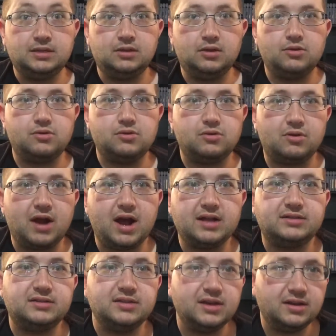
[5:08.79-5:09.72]
local
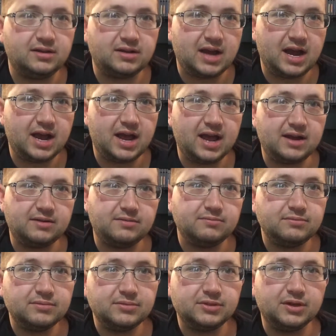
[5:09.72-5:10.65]
garage sale. Guy had
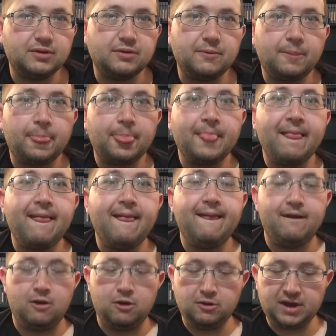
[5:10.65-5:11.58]
them. So,
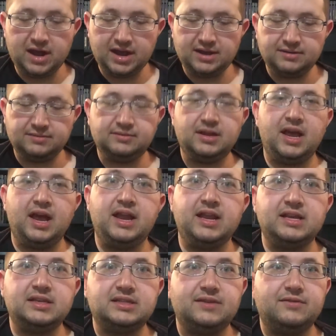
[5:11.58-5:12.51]
okay,
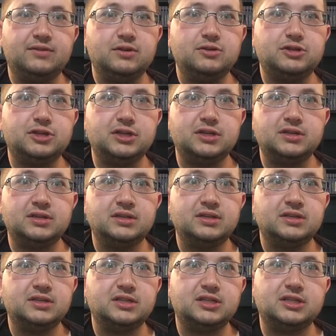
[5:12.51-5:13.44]
NES Evolution
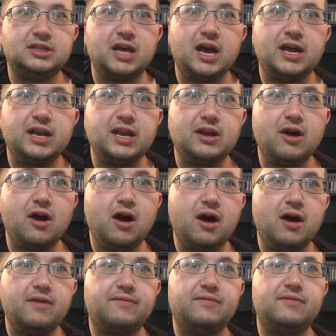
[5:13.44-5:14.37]
signing
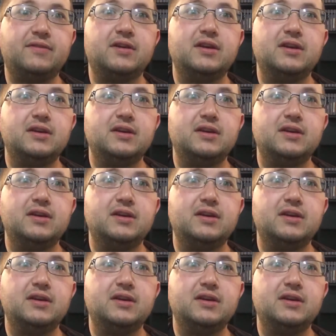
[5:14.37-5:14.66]
off.